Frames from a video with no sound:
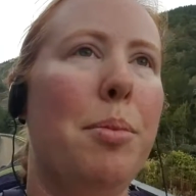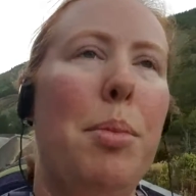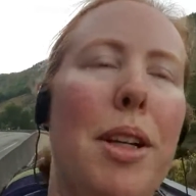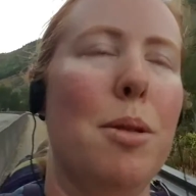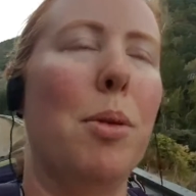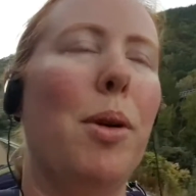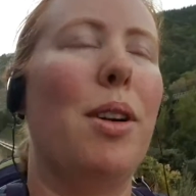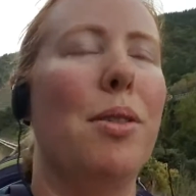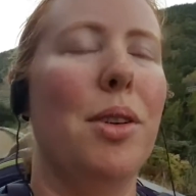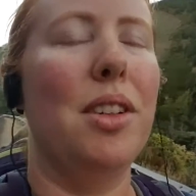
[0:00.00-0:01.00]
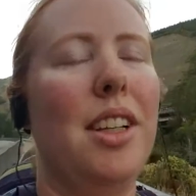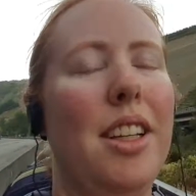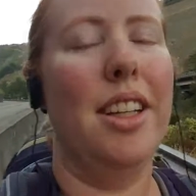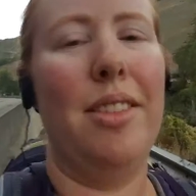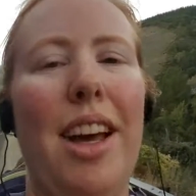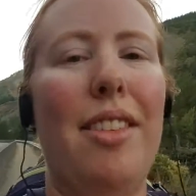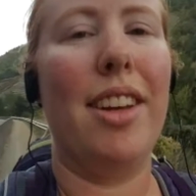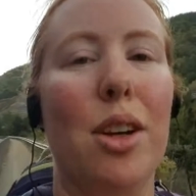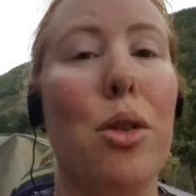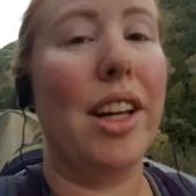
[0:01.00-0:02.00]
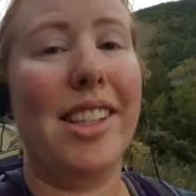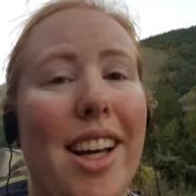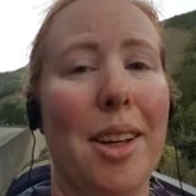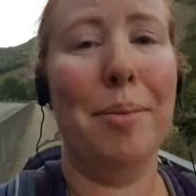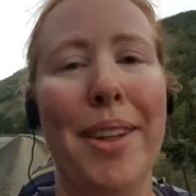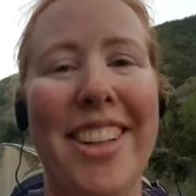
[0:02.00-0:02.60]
but it's been wonderful. I'm having a great time.